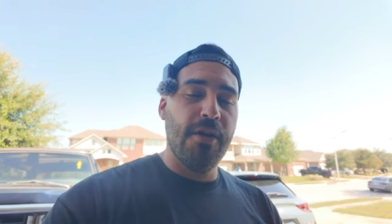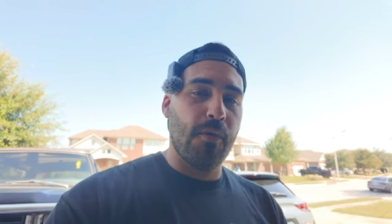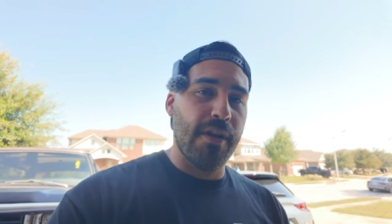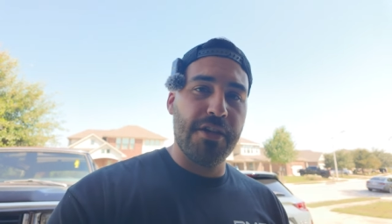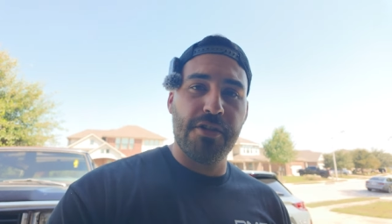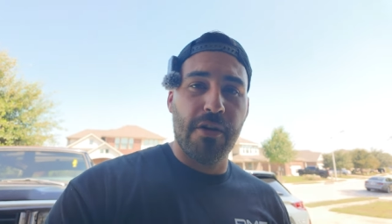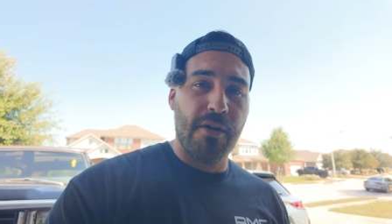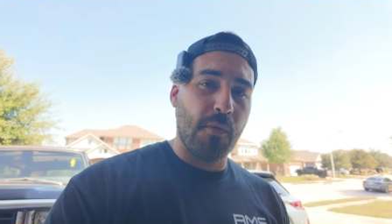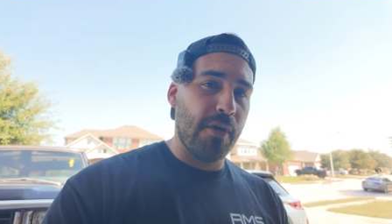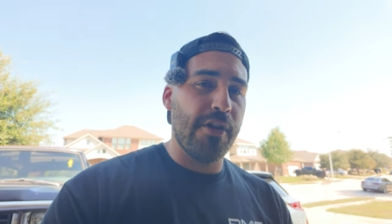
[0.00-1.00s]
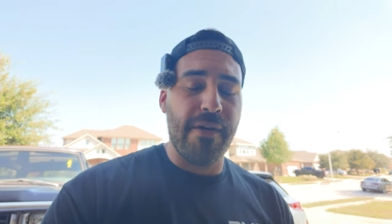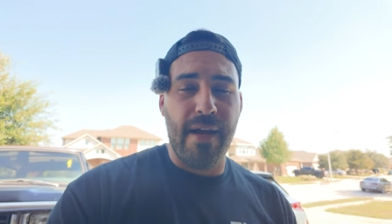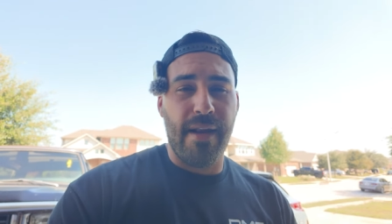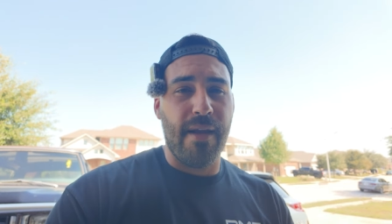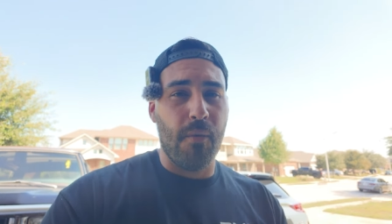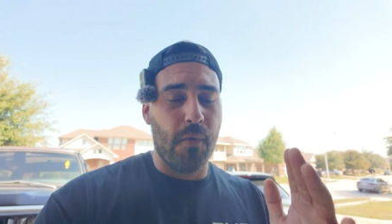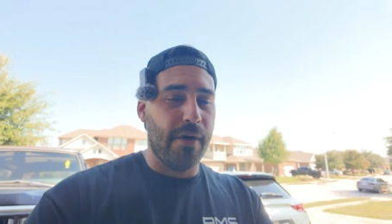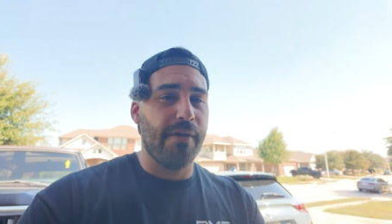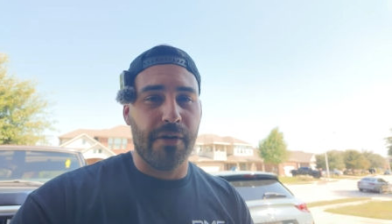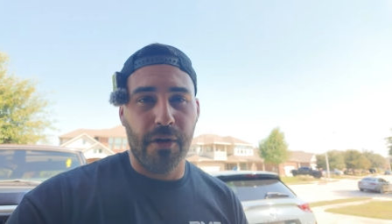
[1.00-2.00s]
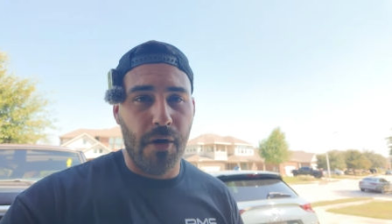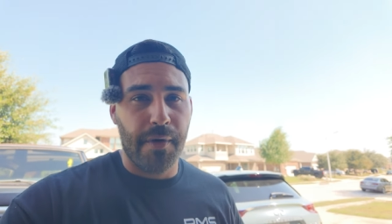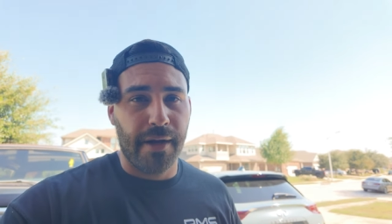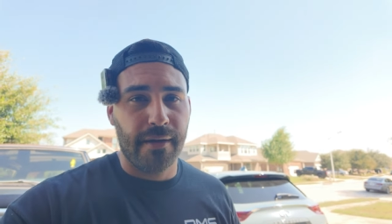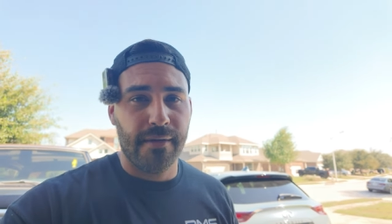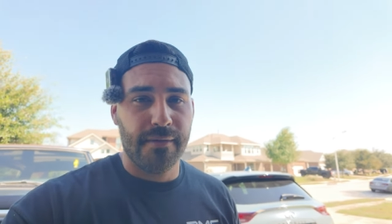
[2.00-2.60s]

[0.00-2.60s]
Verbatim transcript: where they started, where they're at, and where they're going.